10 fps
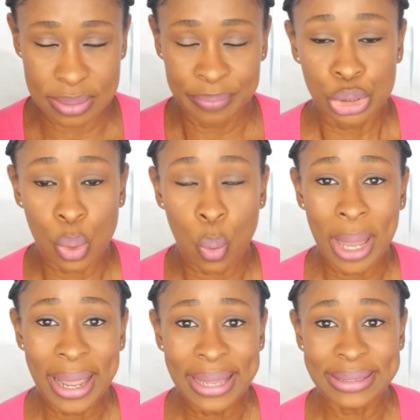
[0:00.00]
So
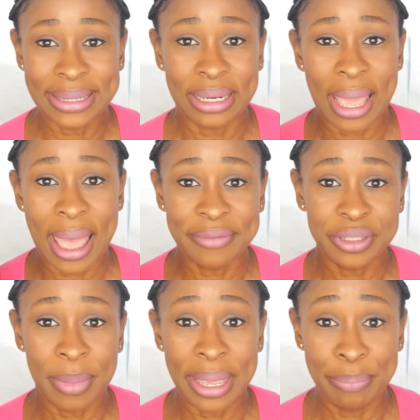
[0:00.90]
what I did
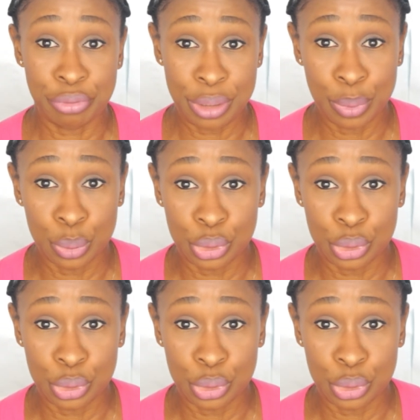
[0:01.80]
after my pre-poo